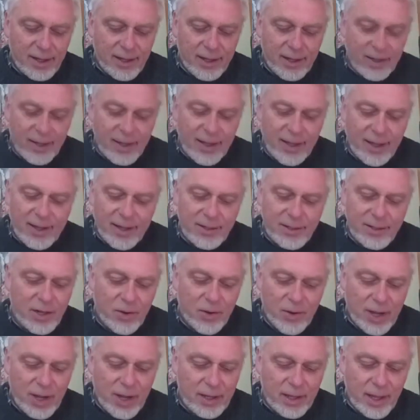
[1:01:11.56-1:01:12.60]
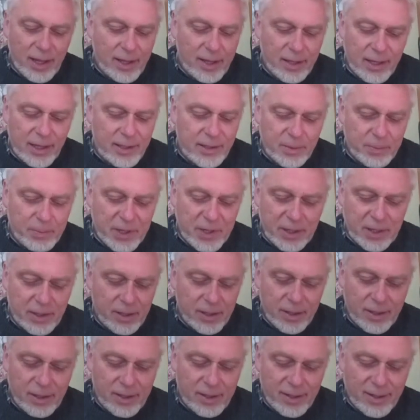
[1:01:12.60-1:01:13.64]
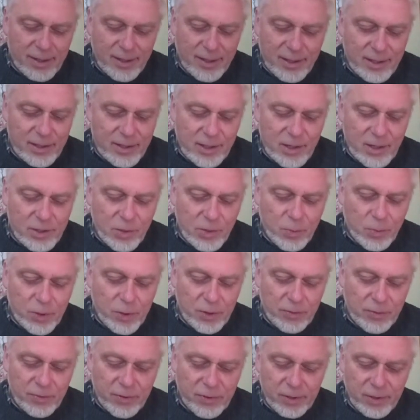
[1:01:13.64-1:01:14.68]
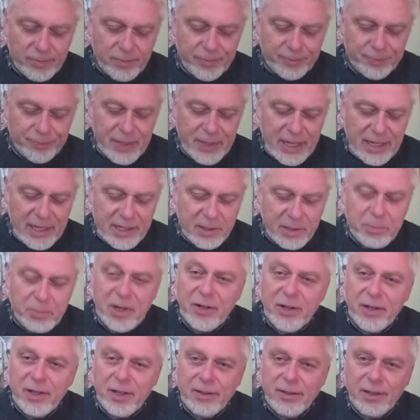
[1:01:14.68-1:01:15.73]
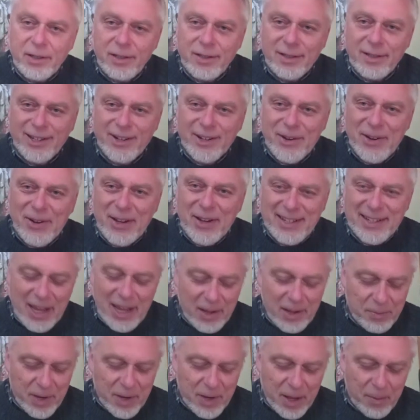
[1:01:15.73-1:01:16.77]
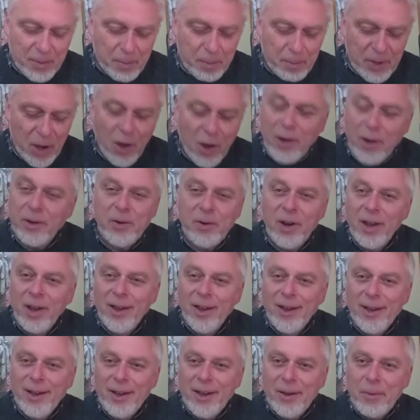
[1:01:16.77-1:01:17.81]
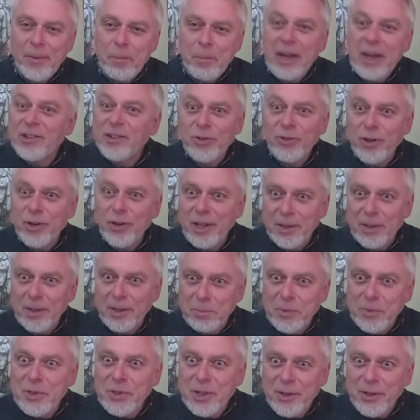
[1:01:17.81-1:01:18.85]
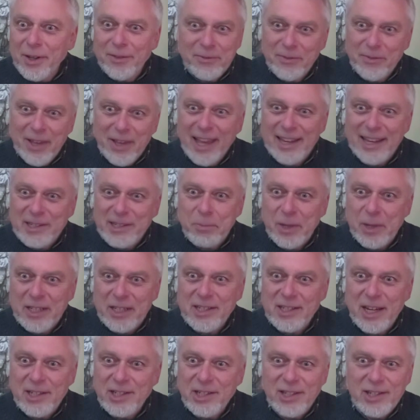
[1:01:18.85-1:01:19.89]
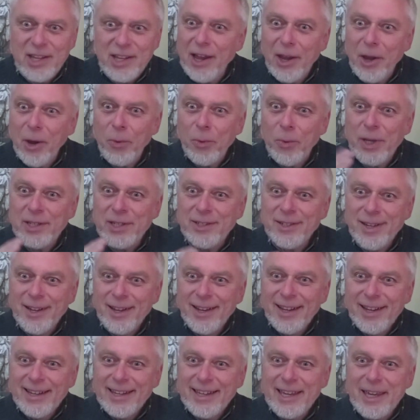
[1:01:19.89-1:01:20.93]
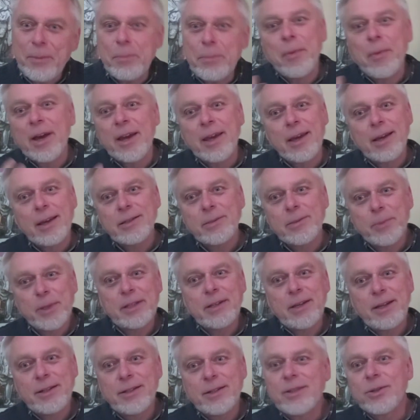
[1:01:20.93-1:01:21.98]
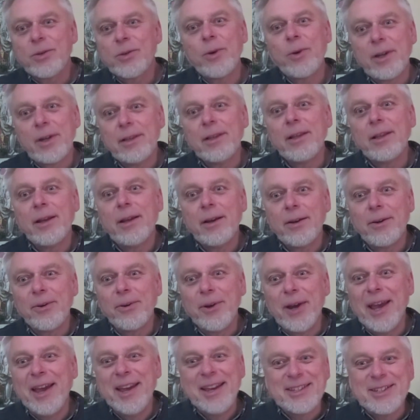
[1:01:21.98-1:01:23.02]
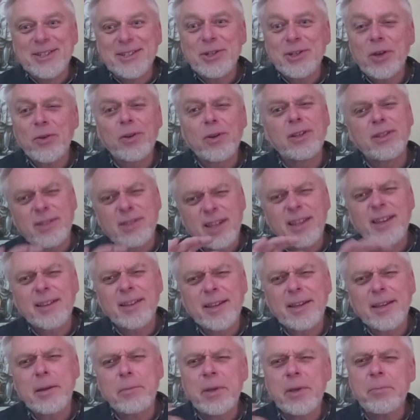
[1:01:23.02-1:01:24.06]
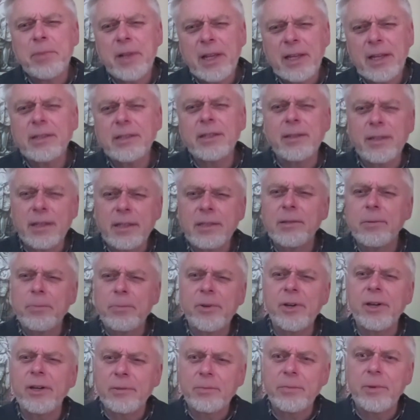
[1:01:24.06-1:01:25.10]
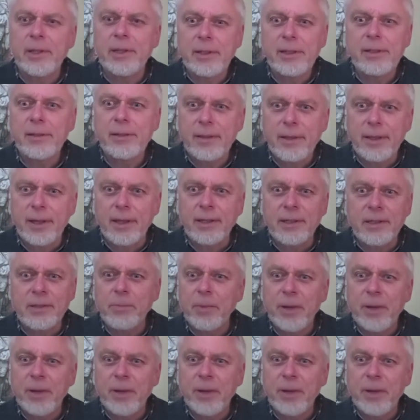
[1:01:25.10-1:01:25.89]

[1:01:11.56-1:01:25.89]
Yeah. No, it's been such a wonderful experience, you know, and beyond my dreams of expectations. I always keep my expectations quite low, and so I can be pleasantly surprised by little things.